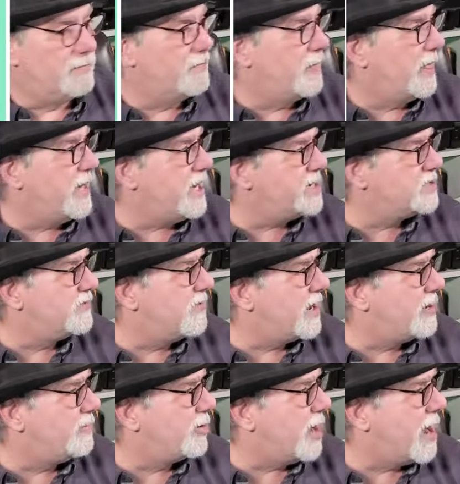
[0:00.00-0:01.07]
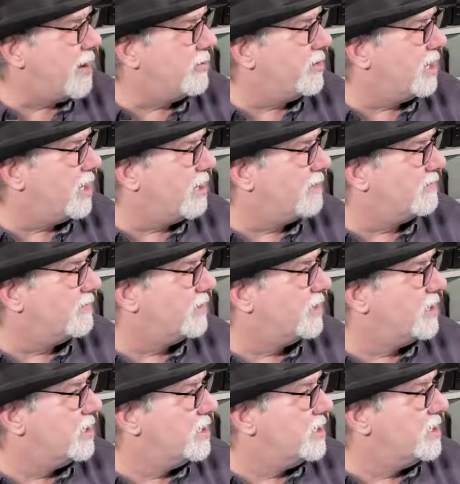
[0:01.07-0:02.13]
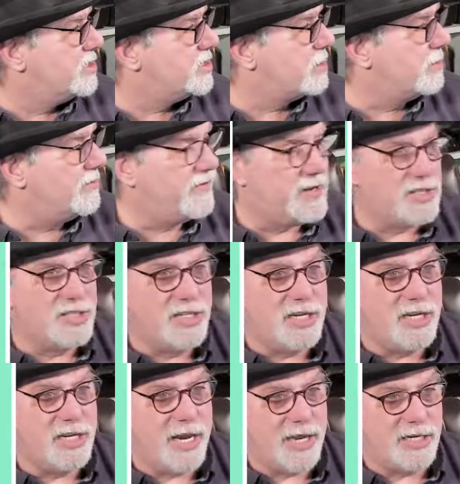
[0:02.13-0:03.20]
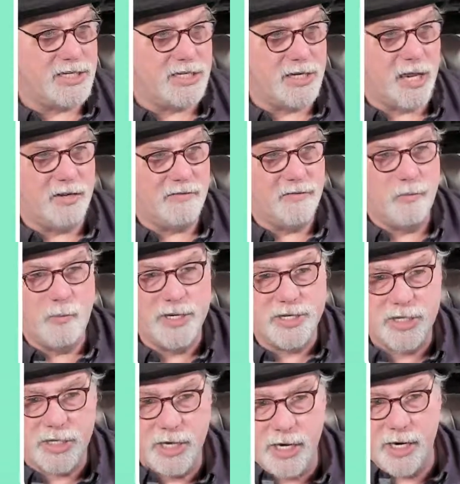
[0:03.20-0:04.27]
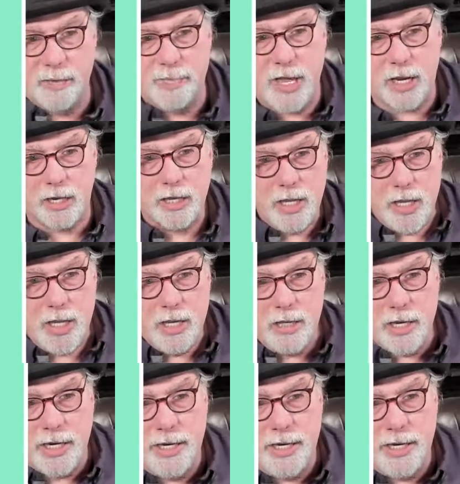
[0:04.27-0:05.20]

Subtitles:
he's very proud of some of his DNA stuff, which again, I'm not going to